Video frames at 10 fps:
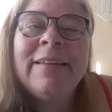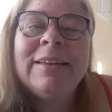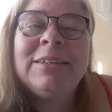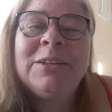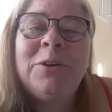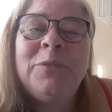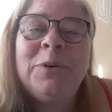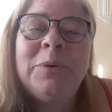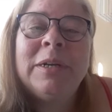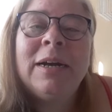
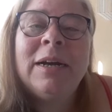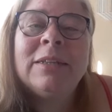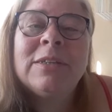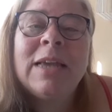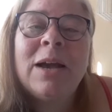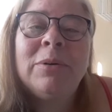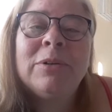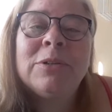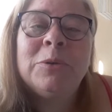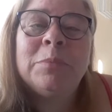Tofu and hot sour
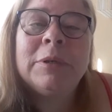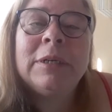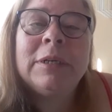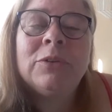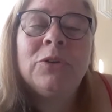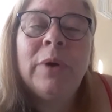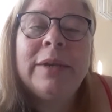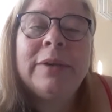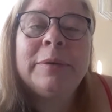soup is great.